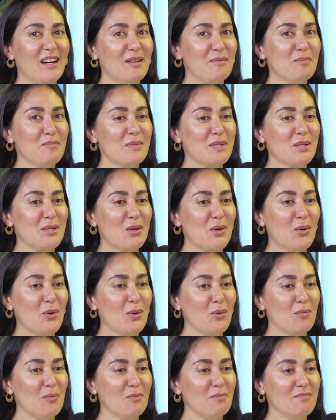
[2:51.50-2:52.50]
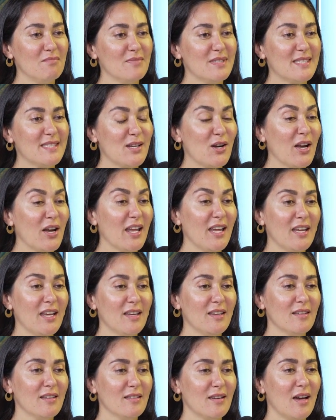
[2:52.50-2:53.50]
So starting